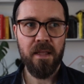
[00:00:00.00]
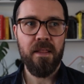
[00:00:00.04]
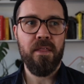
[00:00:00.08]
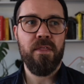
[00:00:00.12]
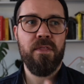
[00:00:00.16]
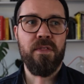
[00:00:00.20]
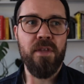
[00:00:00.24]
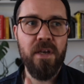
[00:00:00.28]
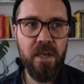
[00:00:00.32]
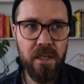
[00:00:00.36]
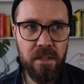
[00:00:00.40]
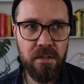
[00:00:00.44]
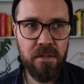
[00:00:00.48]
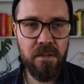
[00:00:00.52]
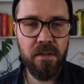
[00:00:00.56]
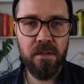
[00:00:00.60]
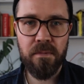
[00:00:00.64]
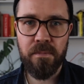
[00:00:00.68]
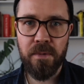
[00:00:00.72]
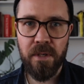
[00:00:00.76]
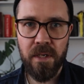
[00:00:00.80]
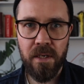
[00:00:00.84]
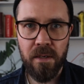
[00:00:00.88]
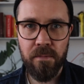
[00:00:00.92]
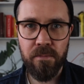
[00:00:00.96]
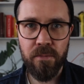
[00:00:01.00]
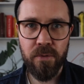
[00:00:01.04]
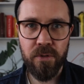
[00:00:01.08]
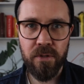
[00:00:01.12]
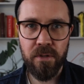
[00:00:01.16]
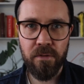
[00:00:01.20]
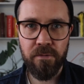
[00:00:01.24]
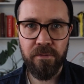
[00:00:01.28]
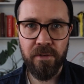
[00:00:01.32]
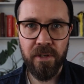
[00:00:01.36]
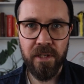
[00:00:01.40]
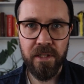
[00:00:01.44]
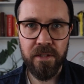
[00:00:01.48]
that's going to become more
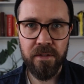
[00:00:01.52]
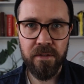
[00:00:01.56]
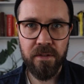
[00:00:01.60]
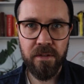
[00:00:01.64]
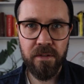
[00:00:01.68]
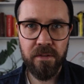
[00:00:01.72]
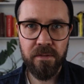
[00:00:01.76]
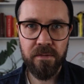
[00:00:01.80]
defined.